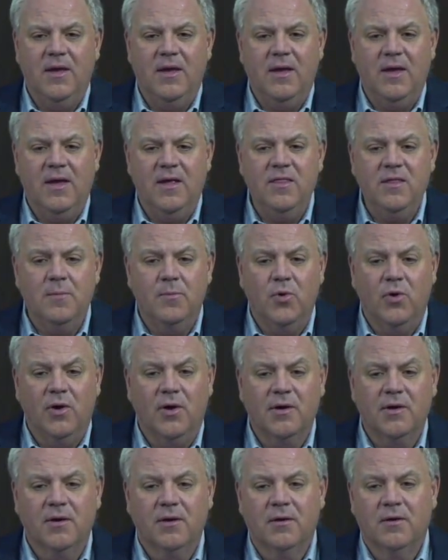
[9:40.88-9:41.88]
in the
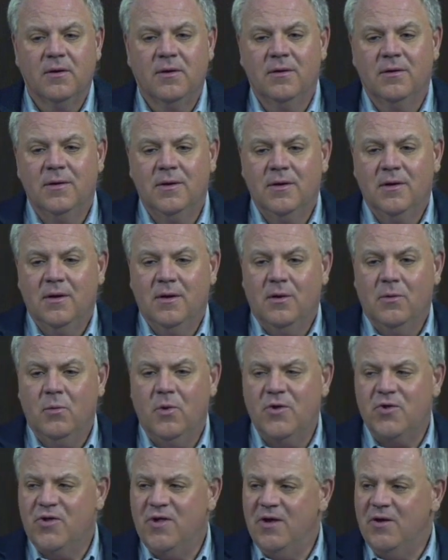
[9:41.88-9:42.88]
book
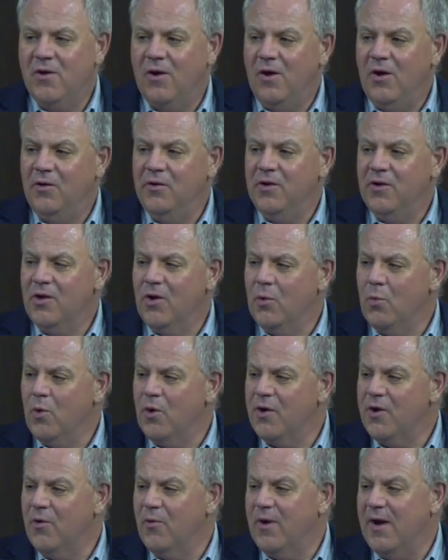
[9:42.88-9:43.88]
what she called her
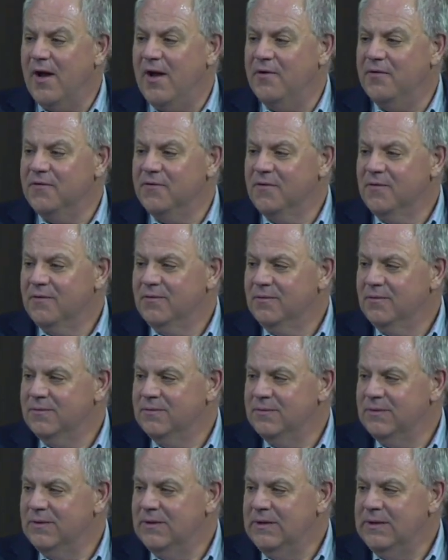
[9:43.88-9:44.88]
workaround.
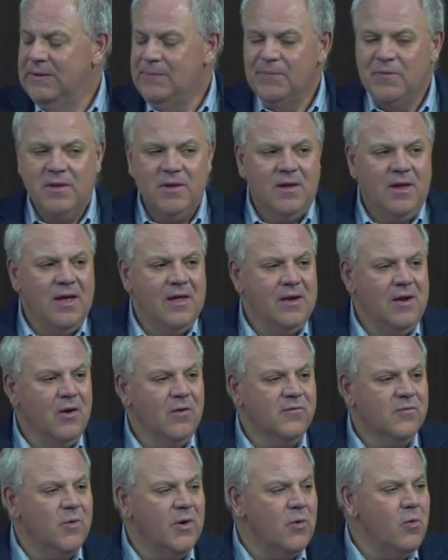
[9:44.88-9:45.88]
And
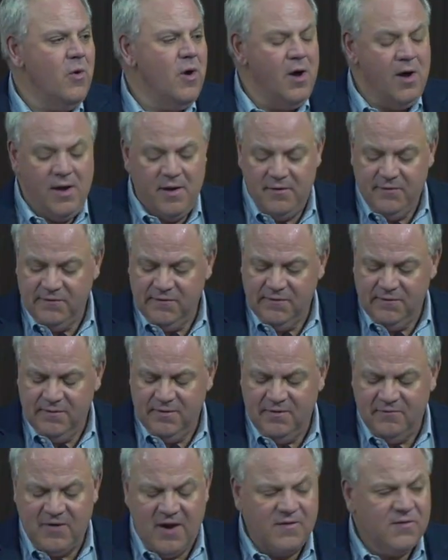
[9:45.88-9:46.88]
here's what it was.
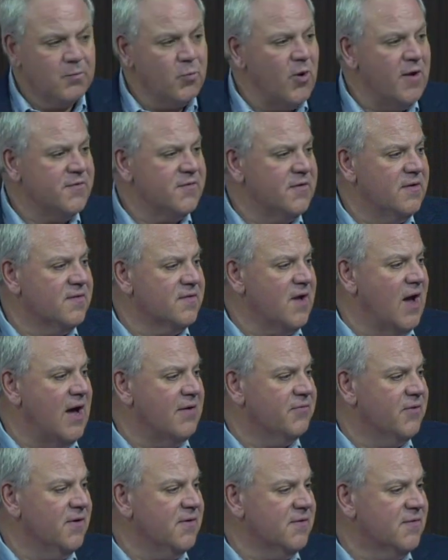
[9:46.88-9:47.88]
The vice president's
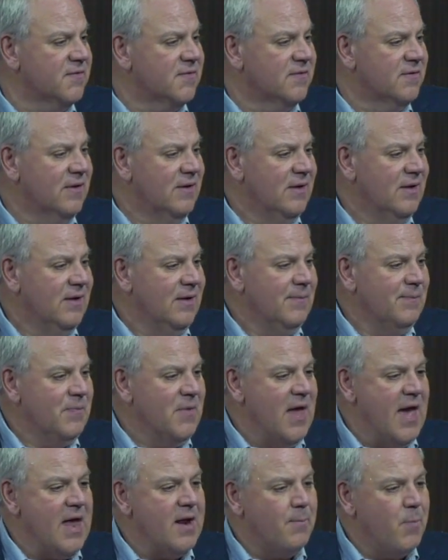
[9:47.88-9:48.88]
office
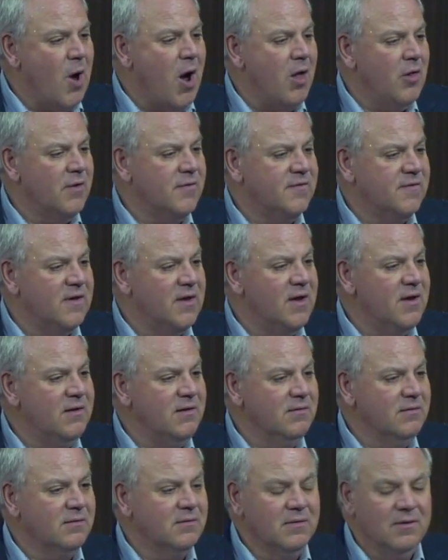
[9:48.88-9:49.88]
had a
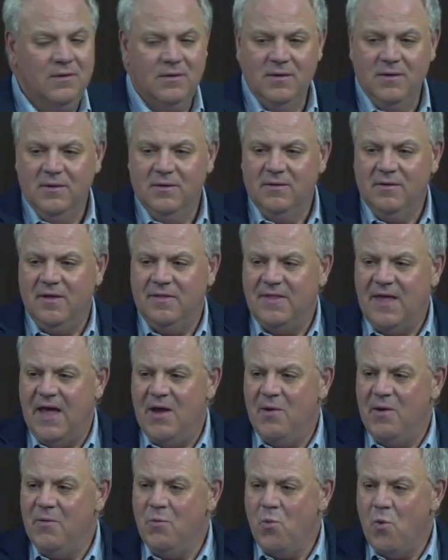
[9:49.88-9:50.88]
policy that
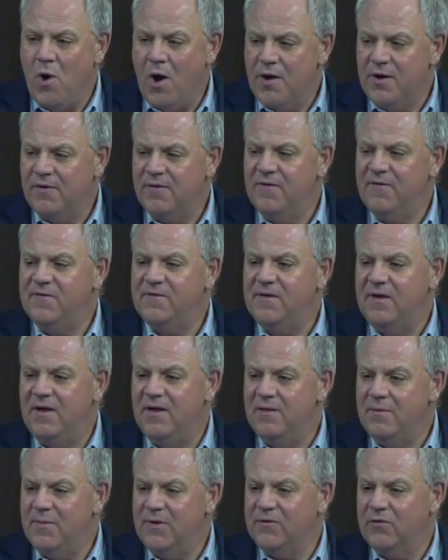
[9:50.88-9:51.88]
they wanted to see
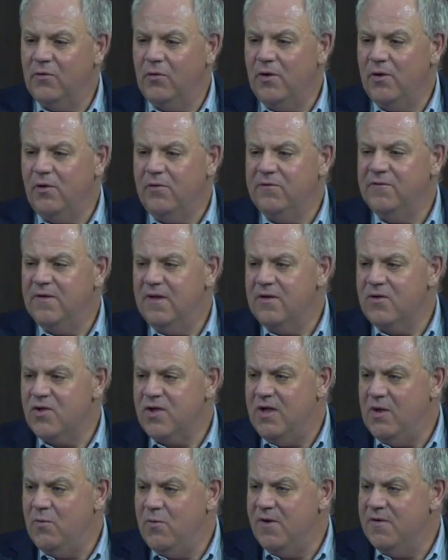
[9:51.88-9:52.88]
in the materials that
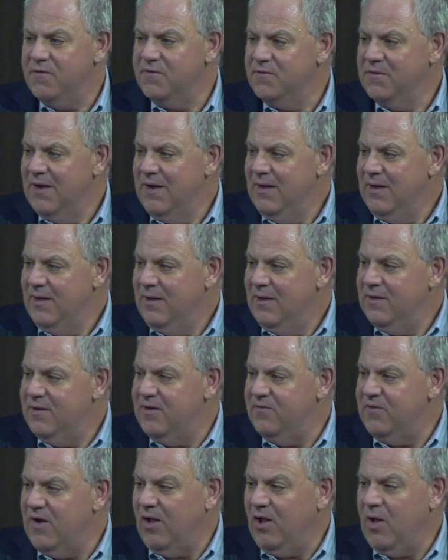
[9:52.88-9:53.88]
she was
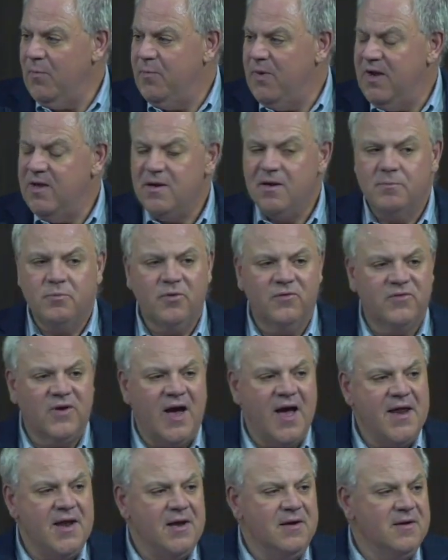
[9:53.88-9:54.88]
developing and
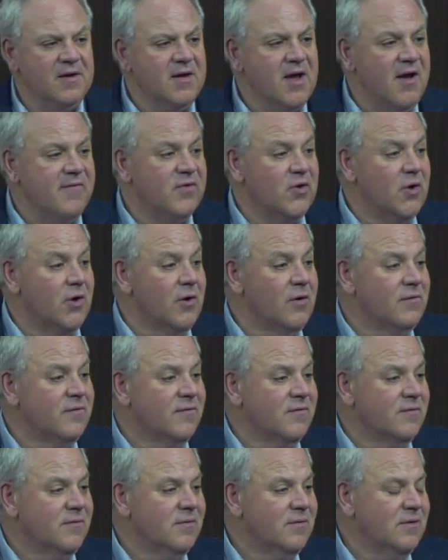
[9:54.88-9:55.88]
providing to governors.